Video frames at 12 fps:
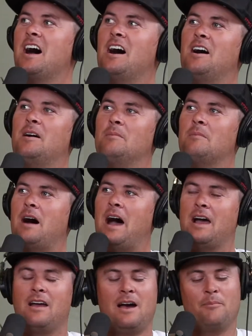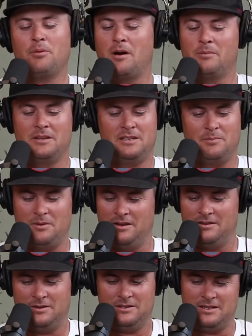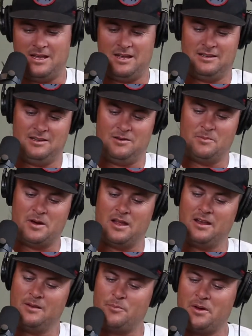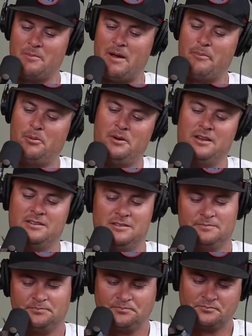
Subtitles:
I'm probably dipping into it today too. But my point is,